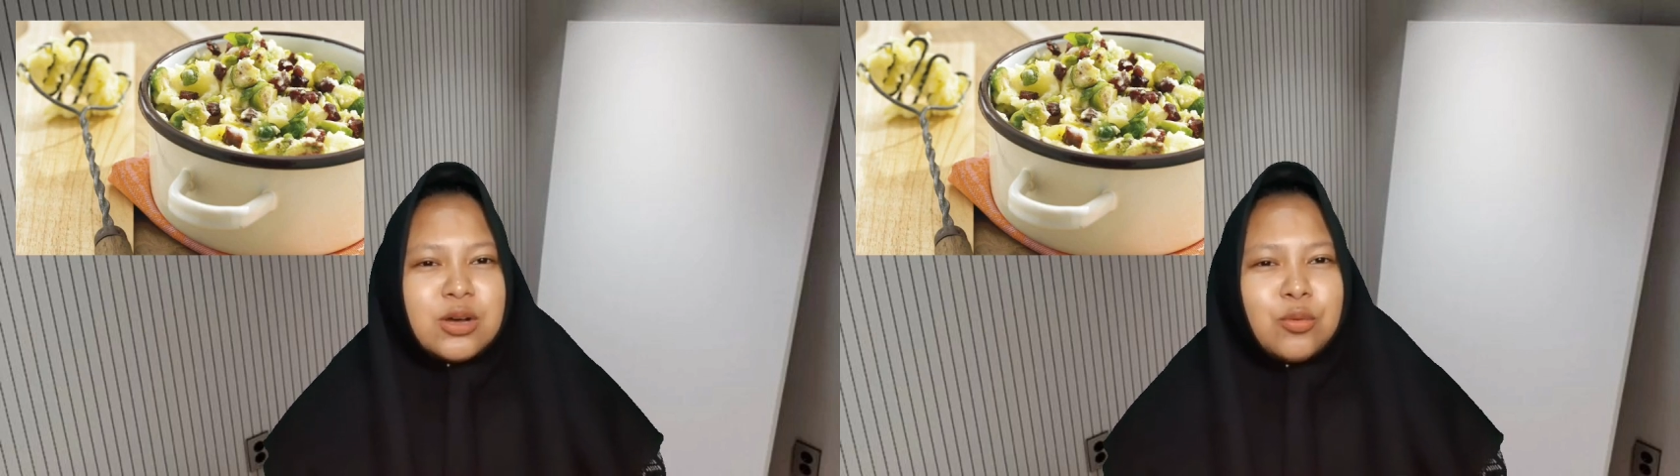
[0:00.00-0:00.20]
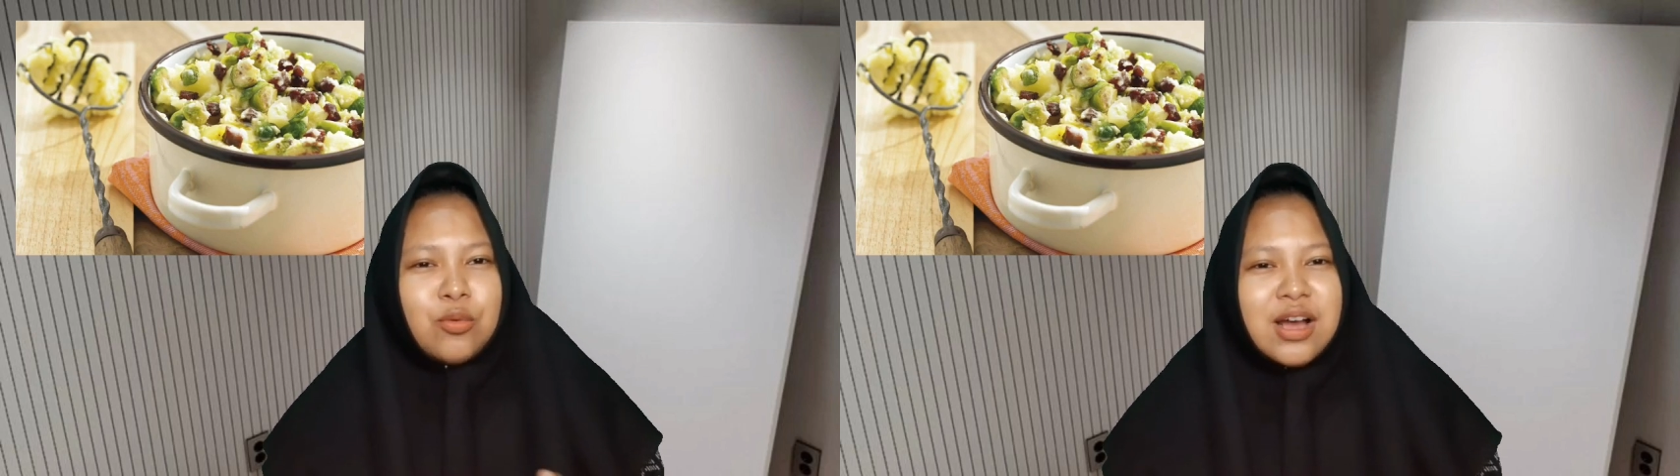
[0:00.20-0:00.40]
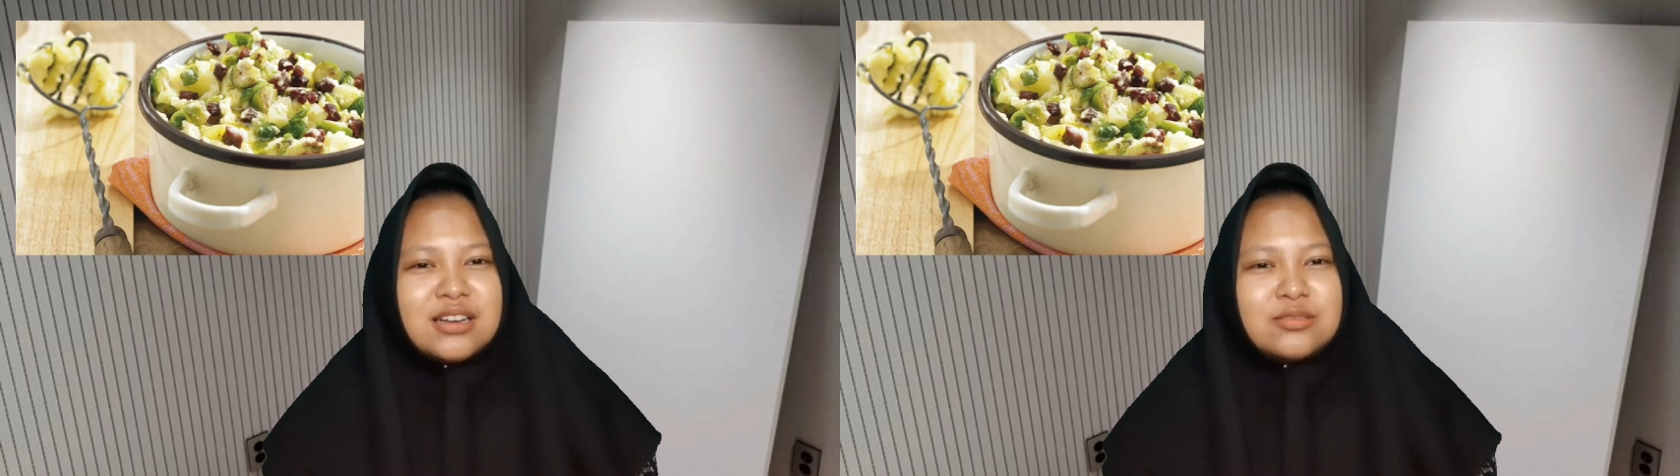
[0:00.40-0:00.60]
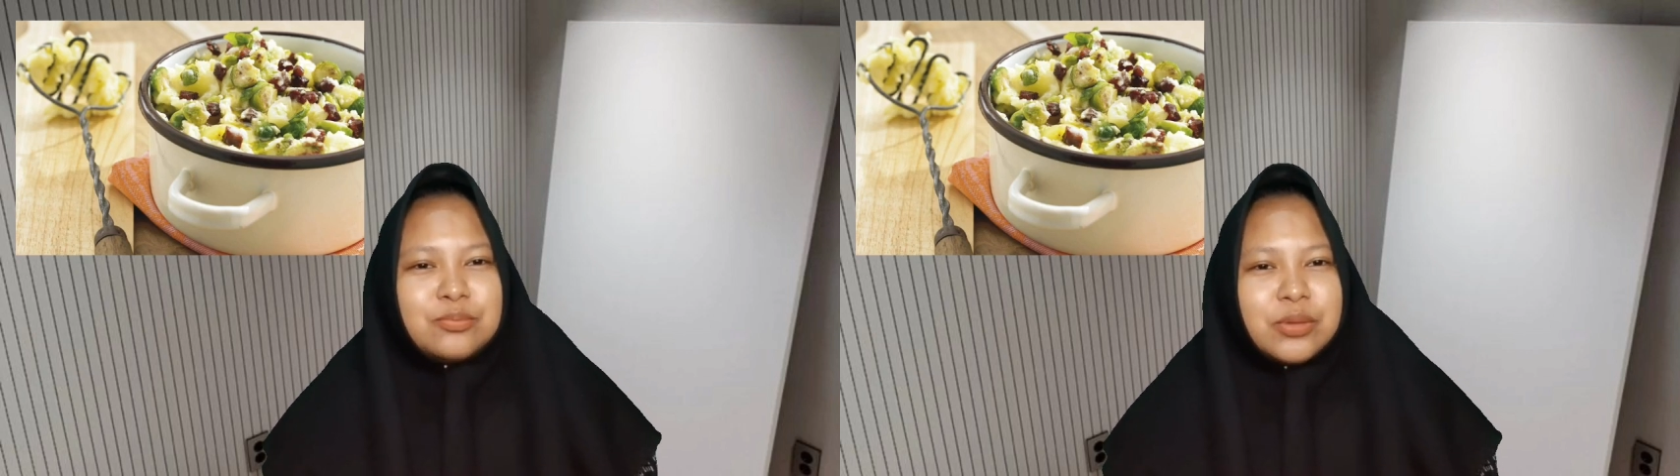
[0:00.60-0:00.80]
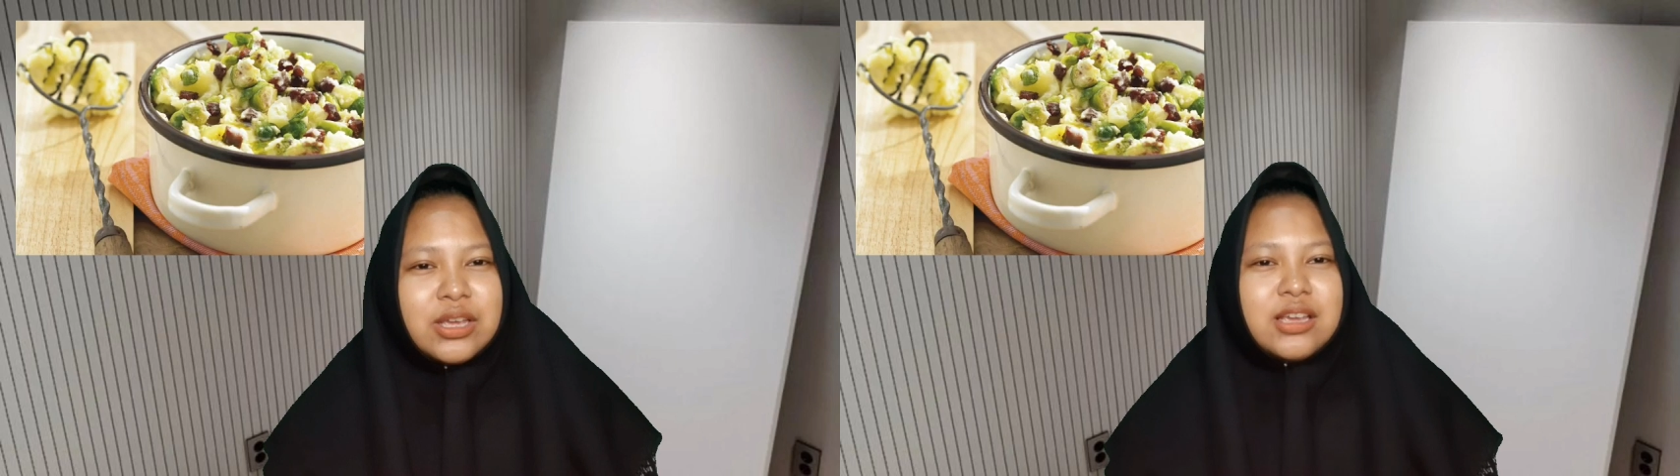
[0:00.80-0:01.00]
one
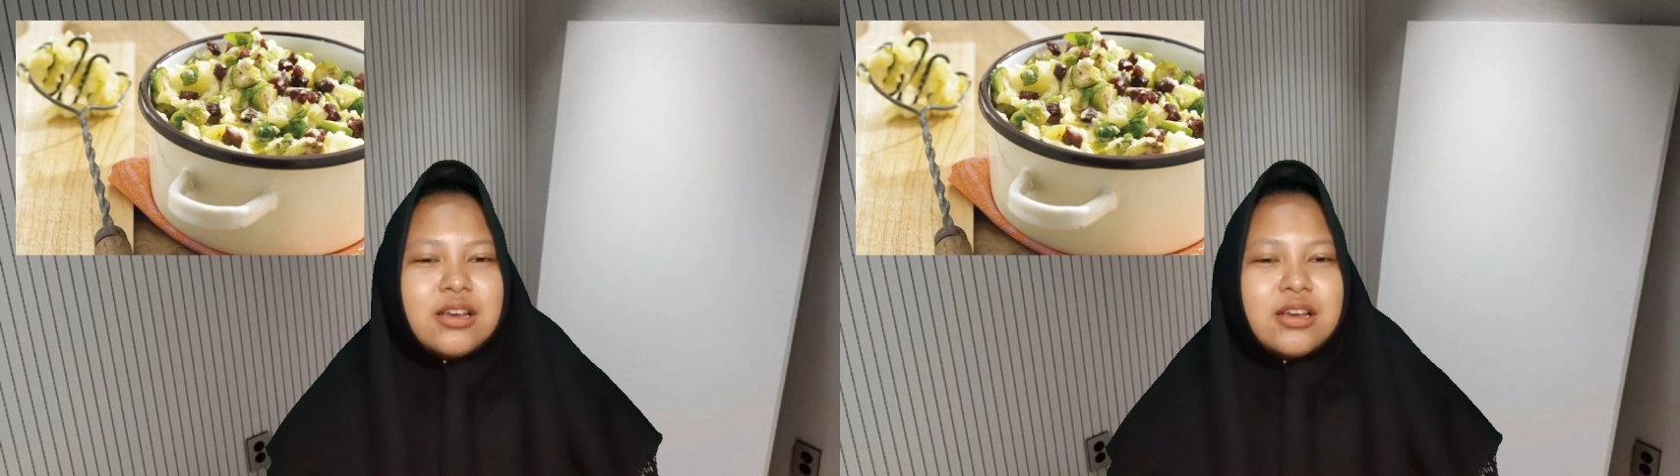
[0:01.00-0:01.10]
big